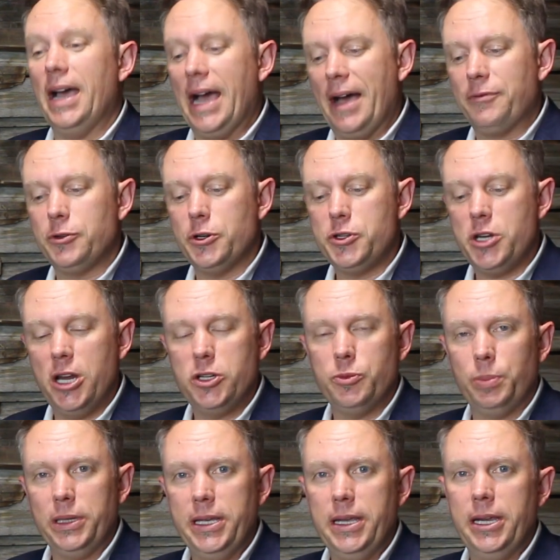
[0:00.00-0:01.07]
After a change
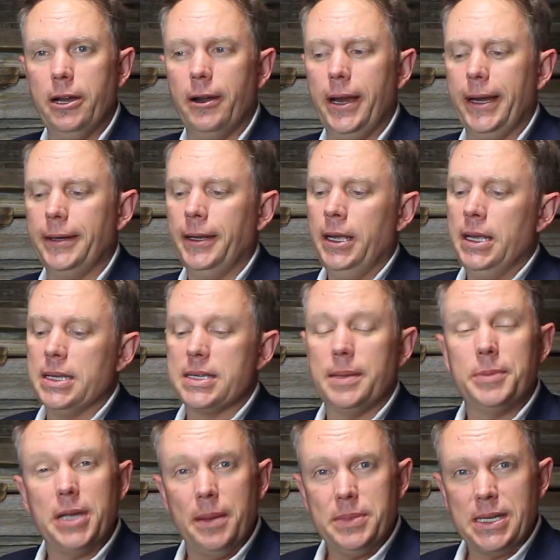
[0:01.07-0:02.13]
of plea hearing,
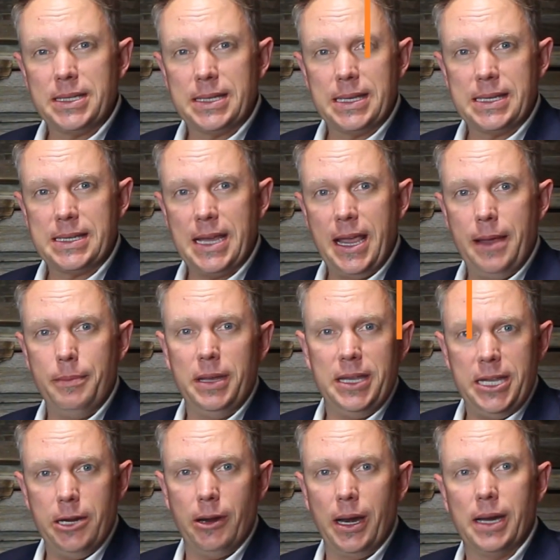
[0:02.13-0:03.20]
sometimes it's the same
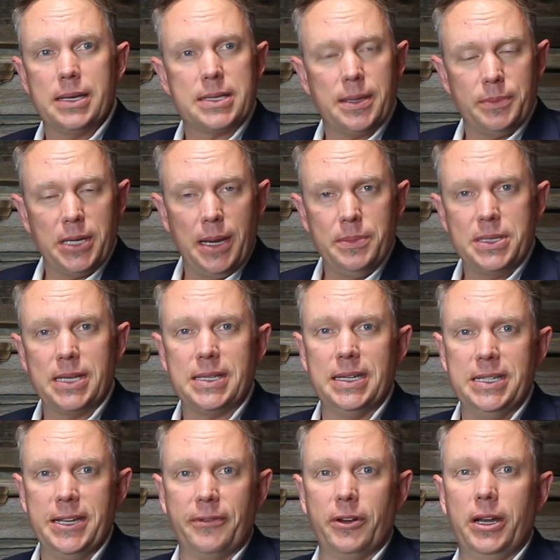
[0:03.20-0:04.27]
hearing, sometimes it's
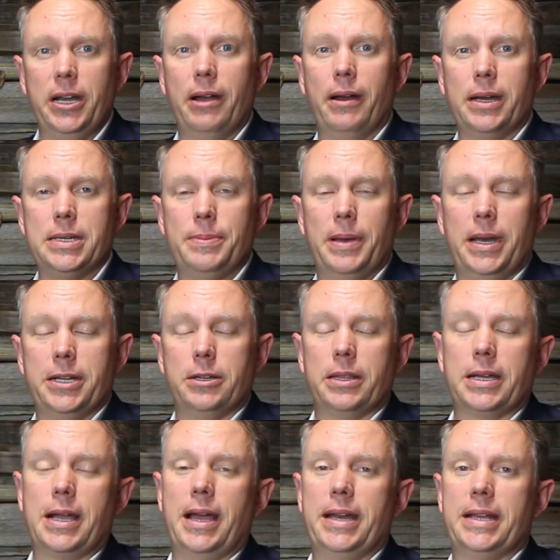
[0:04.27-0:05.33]
a different hearing depending on
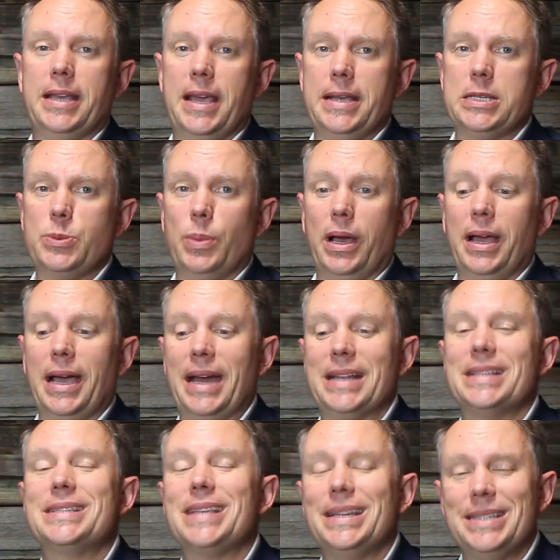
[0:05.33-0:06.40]
the kind of case, but at
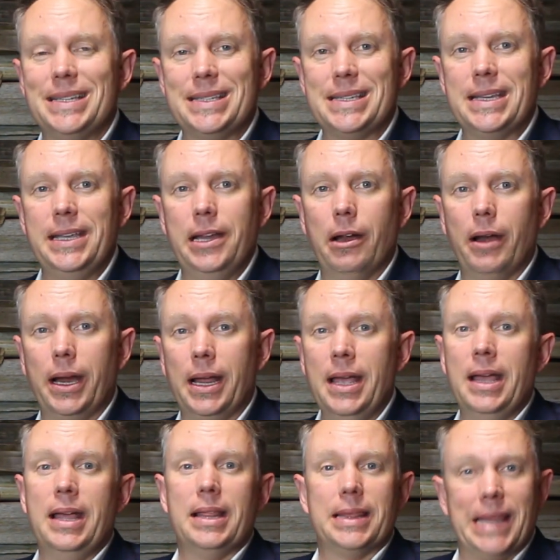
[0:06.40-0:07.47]
a sentencing hearing,
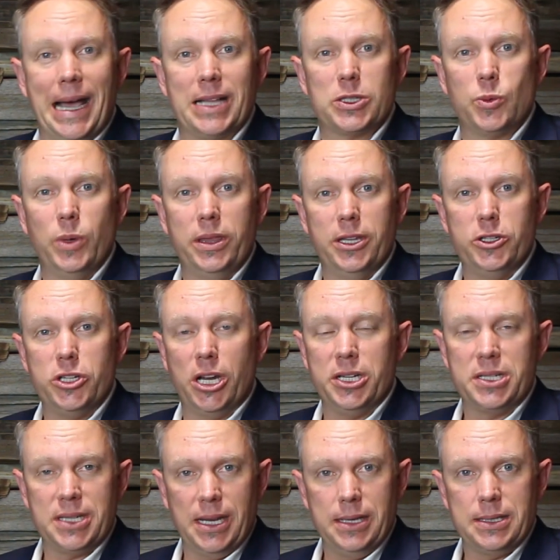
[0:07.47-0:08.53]
that's when the judge
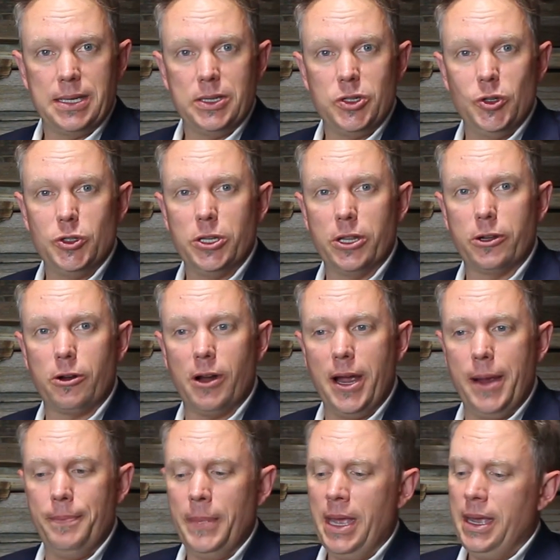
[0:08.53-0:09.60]
sentences you to the
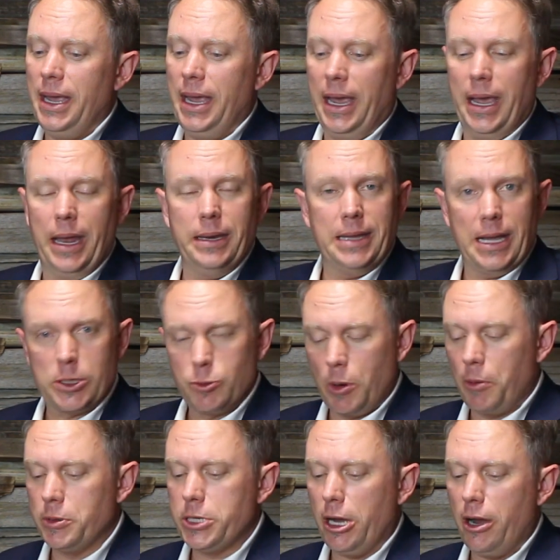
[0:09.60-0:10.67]
crime, and that's
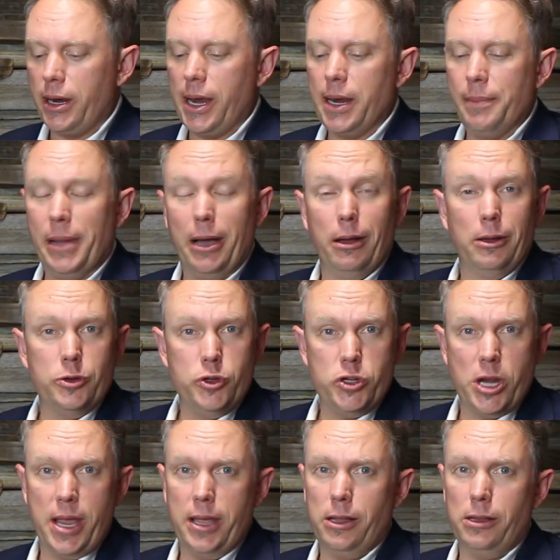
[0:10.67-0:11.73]
where we're talking about
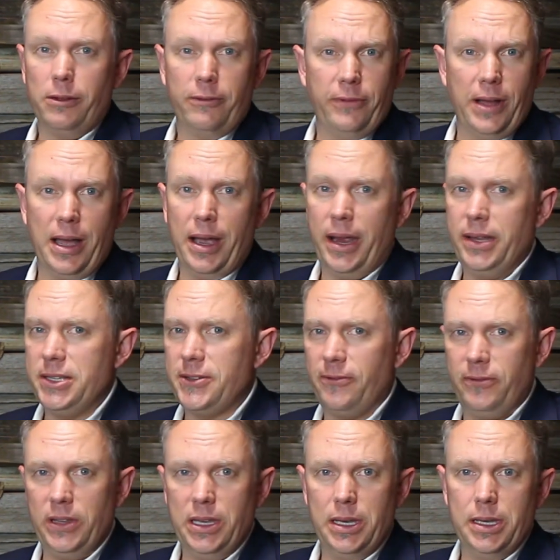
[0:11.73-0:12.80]
jail, fines,
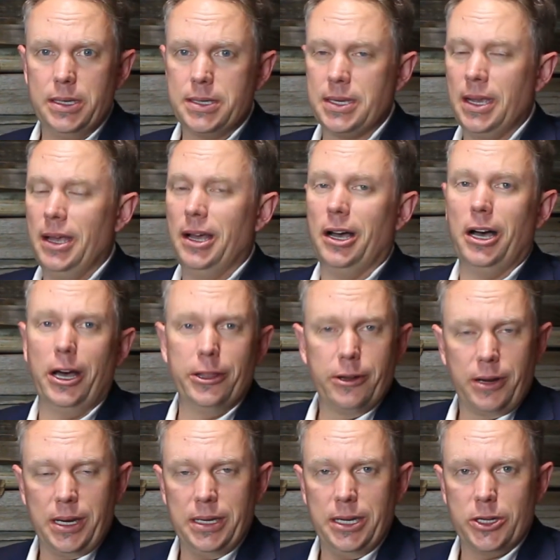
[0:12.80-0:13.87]
fees,
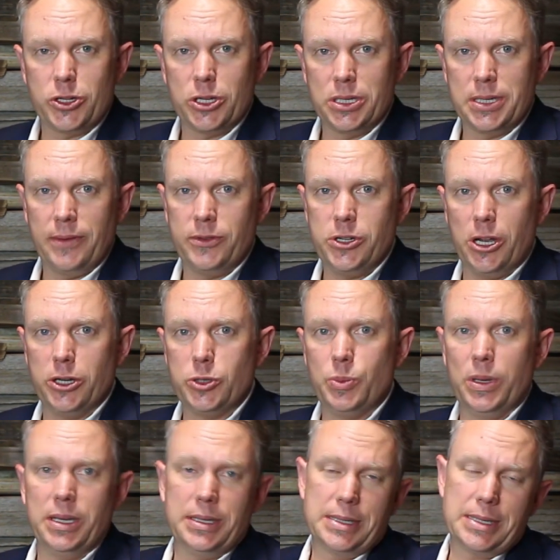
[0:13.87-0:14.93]
other conditions of
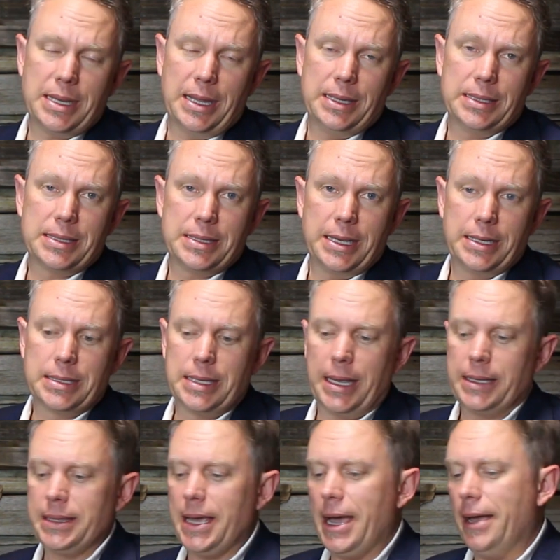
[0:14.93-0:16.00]
judgment and sentence, things
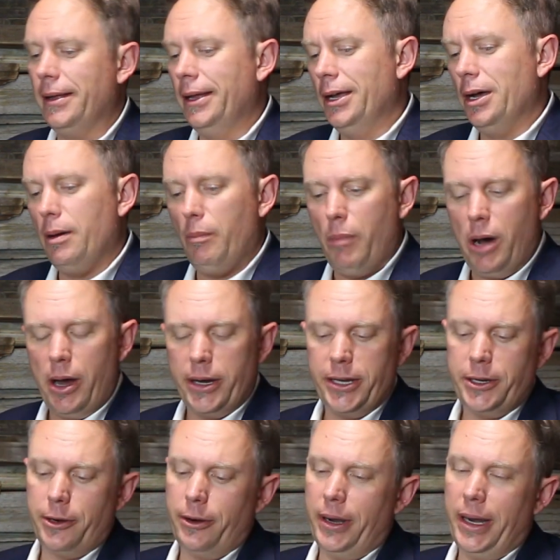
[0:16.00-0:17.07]
like that.
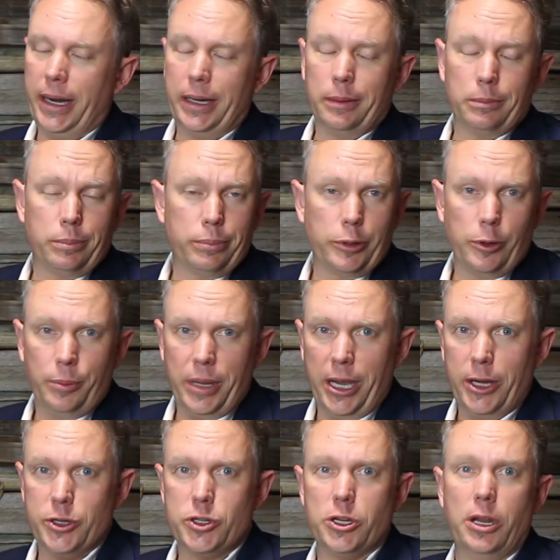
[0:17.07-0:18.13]
Monitoring,
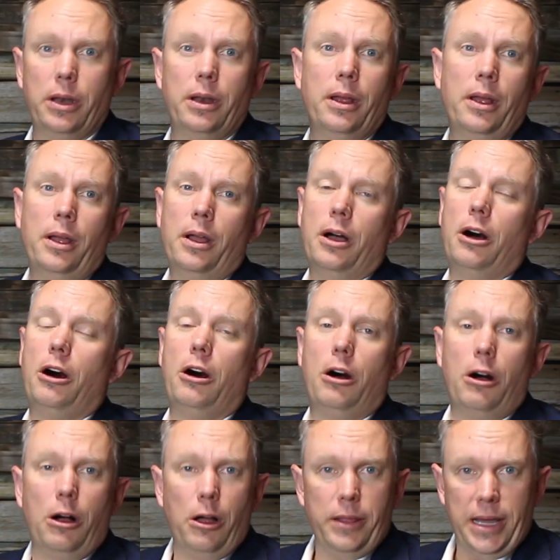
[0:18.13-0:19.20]
probation,
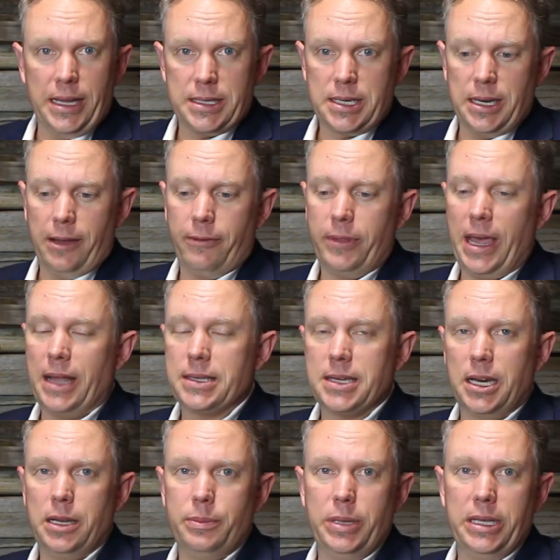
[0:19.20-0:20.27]
all that stuff. That's
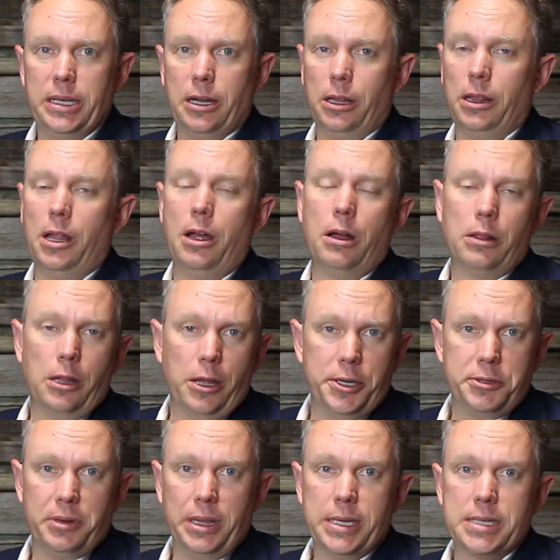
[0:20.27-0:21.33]
going to be a long
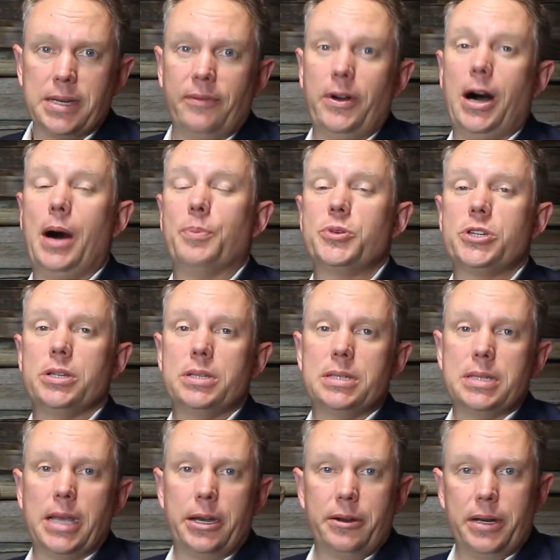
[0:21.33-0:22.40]
laundry list of
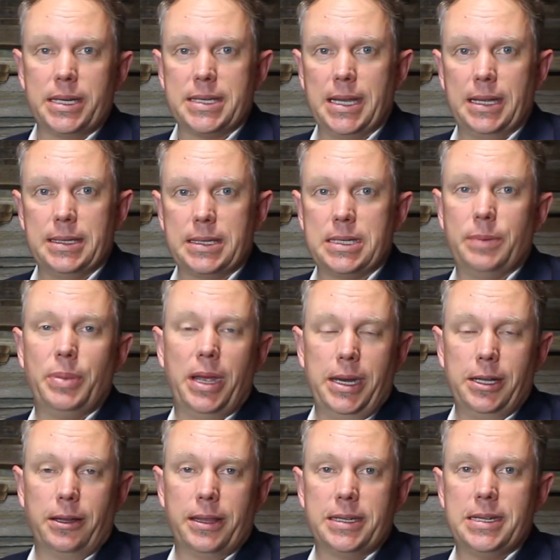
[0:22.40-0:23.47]
options that are in a sentence
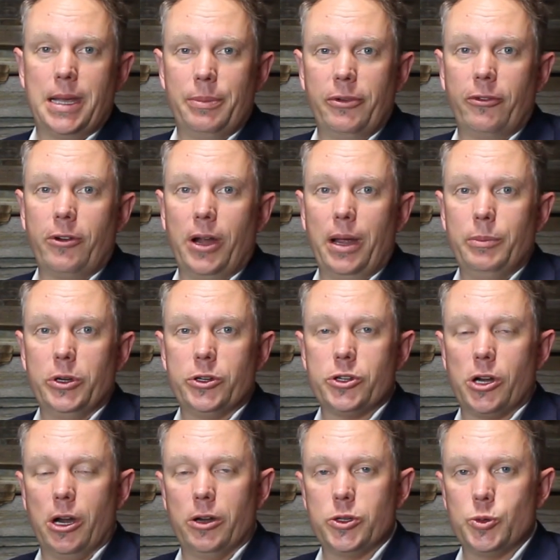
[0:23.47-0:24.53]
depending on the type of crime you're
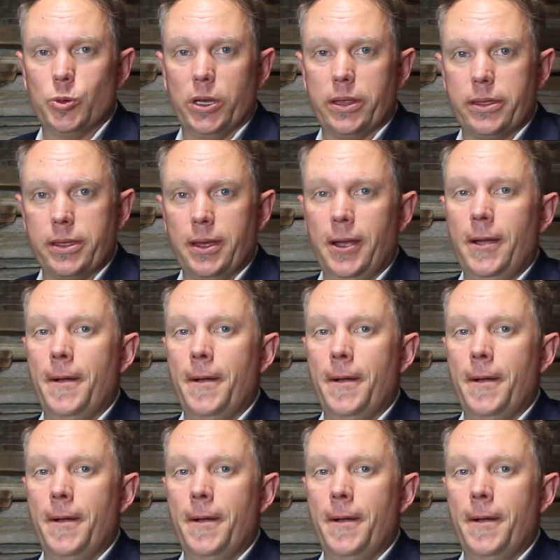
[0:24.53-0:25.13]
charged with.